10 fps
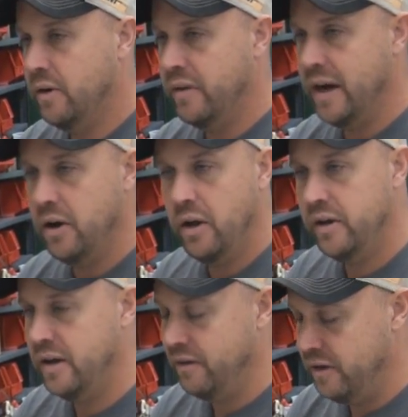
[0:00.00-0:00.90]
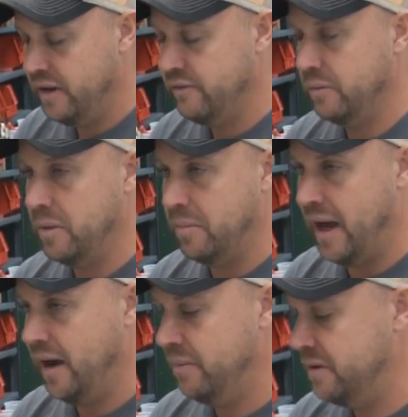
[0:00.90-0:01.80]
know, that call did everything from the
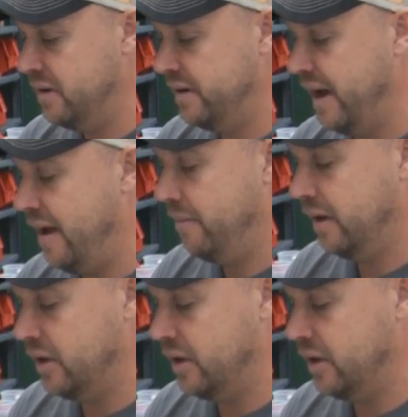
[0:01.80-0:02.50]
bottom to the top,